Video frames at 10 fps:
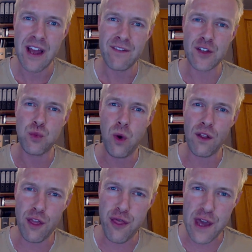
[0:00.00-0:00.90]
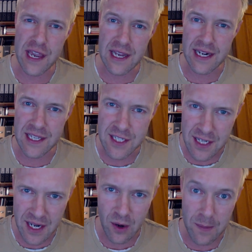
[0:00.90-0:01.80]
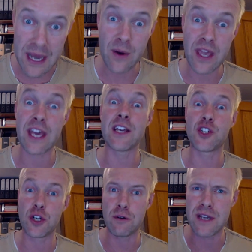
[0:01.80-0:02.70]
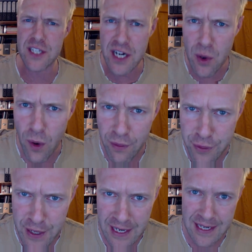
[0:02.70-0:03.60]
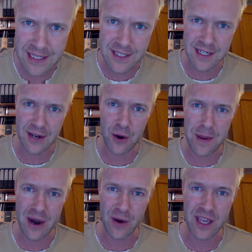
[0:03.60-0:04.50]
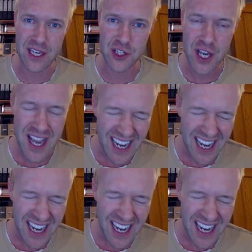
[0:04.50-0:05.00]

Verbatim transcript: There's one thing you need to know about quiche, and there is only one thing you need to know about quiche,